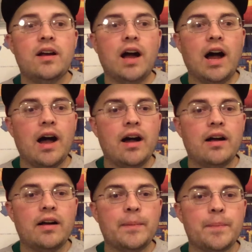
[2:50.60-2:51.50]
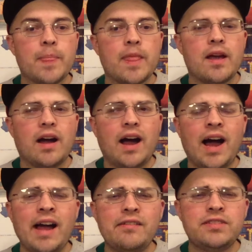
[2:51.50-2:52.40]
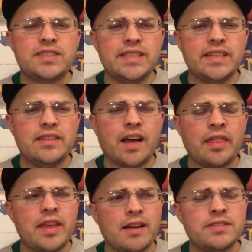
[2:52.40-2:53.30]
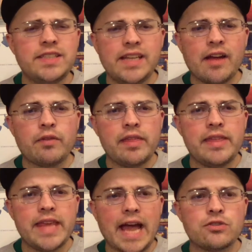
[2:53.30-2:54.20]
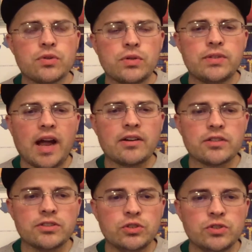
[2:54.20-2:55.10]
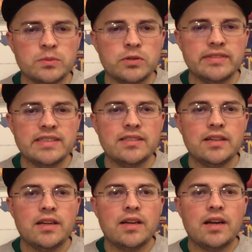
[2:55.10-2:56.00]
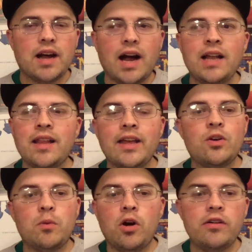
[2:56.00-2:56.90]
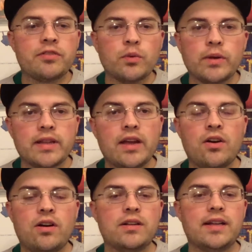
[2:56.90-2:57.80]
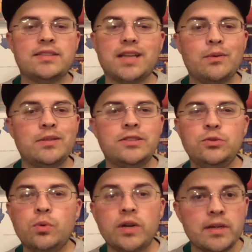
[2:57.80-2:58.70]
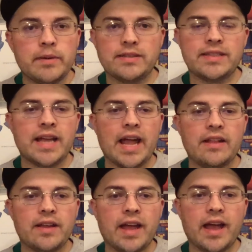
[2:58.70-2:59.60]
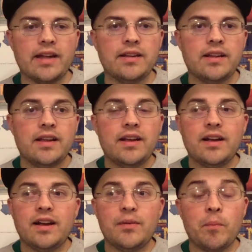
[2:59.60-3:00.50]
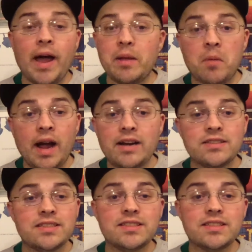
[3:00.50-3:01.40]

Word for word: um, I've seen I think I've seen every theatrical Dr. Seuss movie I like them all for what they are. Like, say what you want about the Cat in the Hat. Mike Myers is a